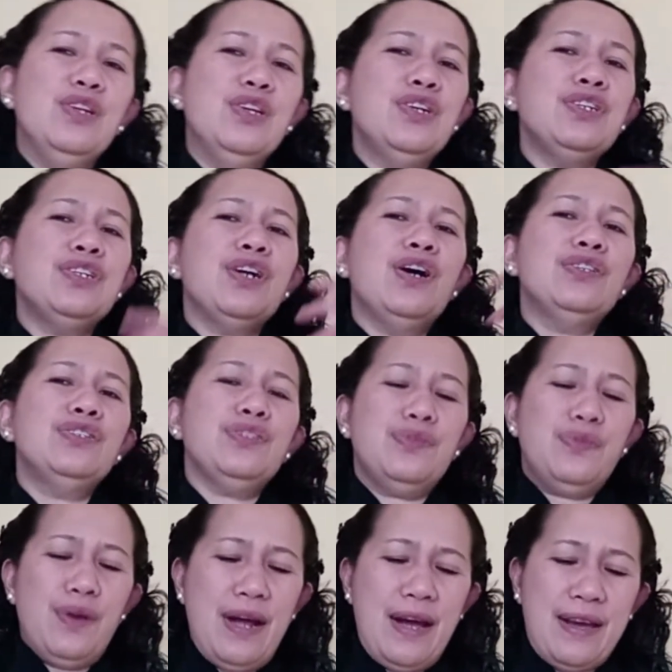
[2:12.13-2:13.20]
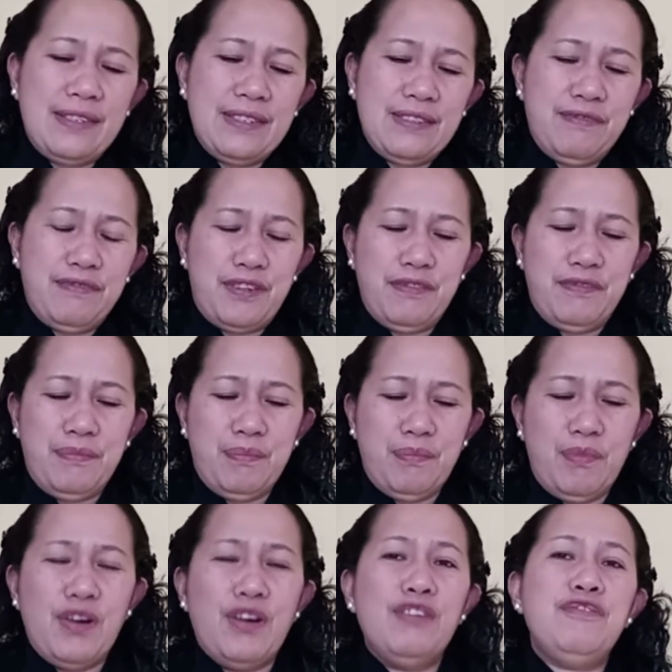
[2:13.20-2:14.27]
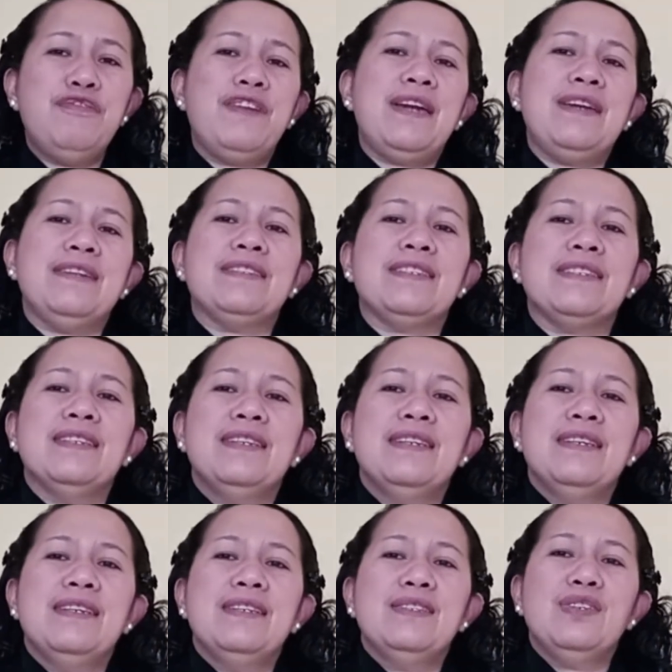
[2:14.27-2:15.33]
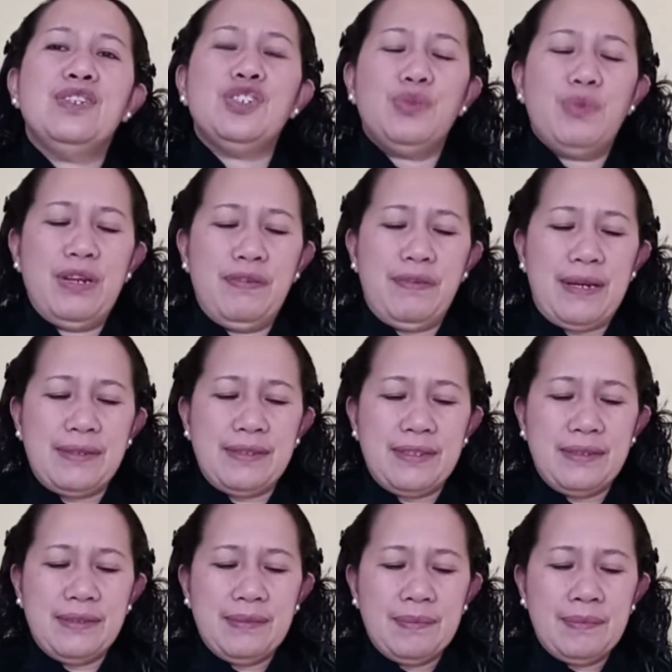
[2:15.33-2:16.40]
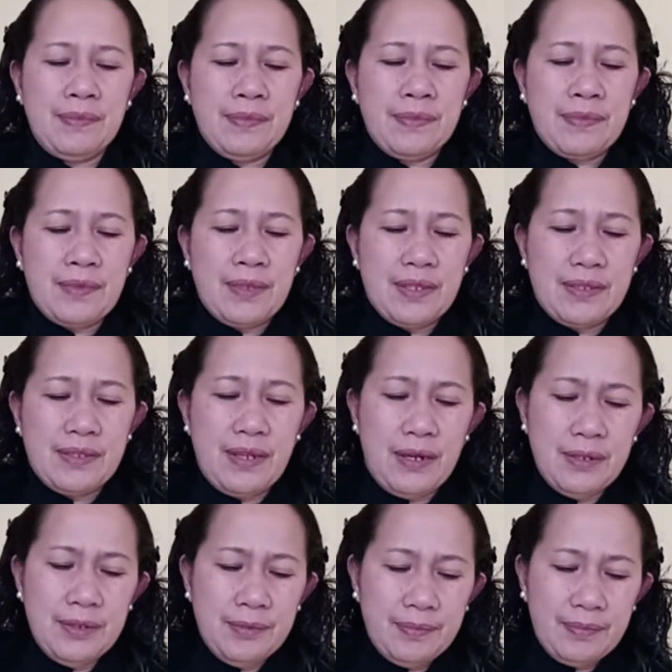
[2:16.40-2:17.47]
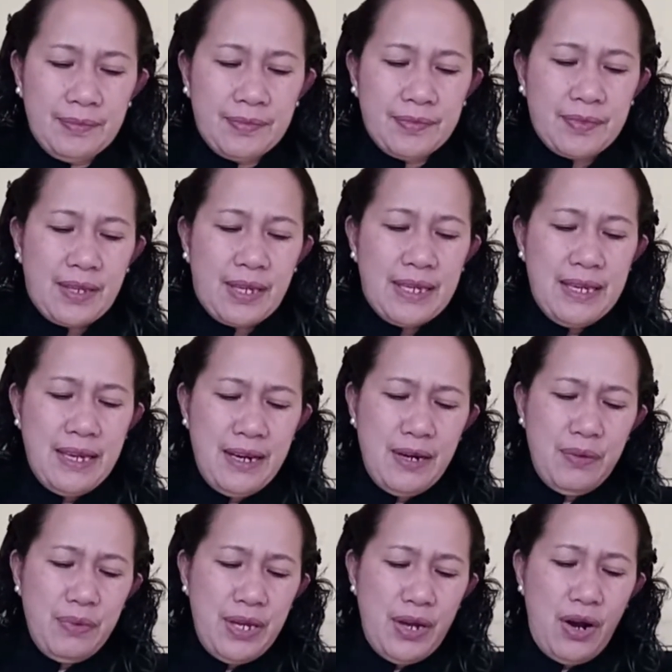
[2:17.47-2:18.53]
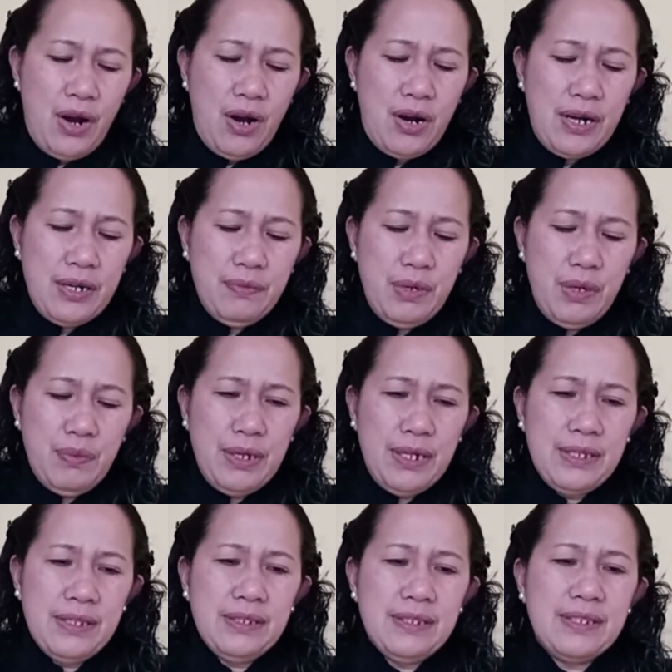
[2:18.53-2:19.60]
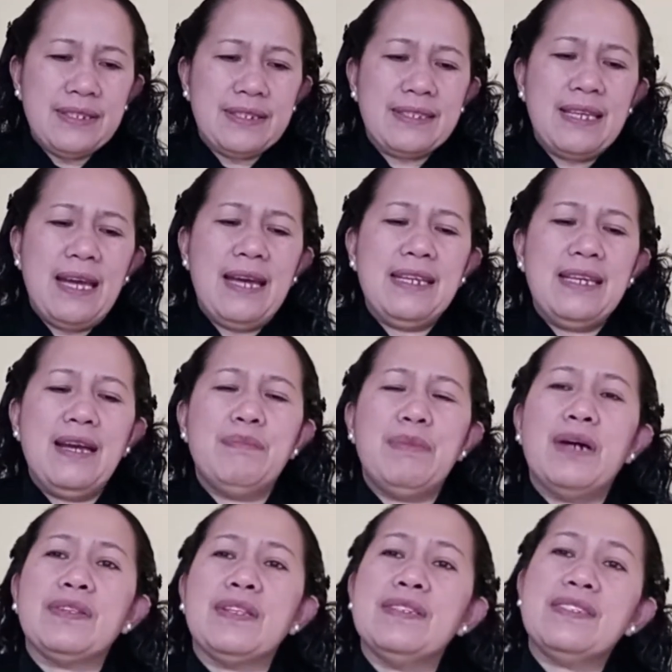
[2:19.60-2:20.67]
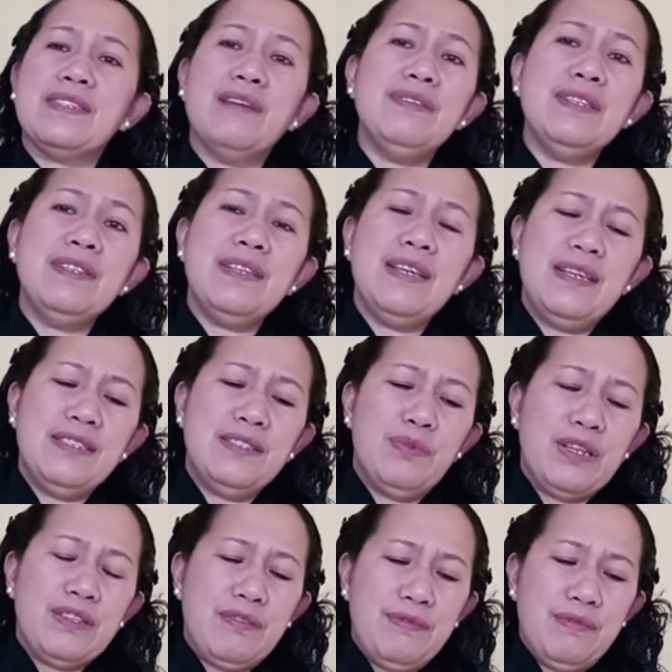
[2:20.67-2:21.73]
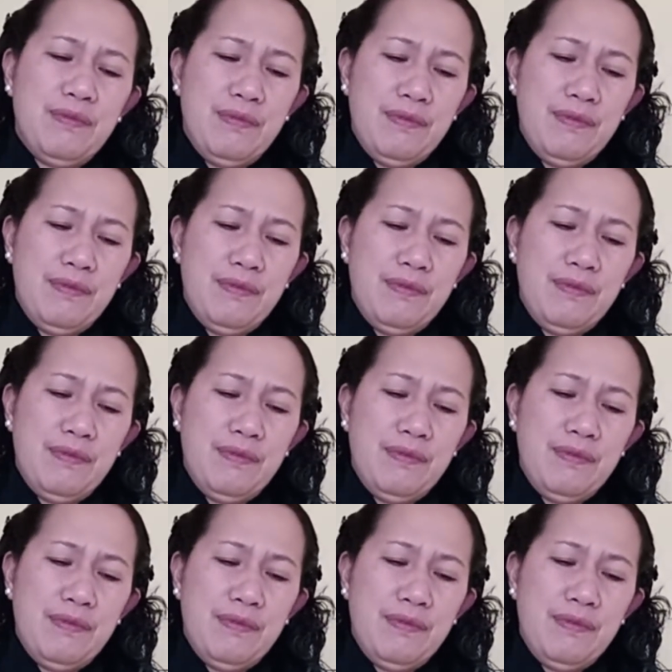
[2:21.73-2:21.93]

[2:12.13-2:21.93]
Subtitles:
Look unto Christ for more faith to each one of us. So here we are. We will study about the seven things what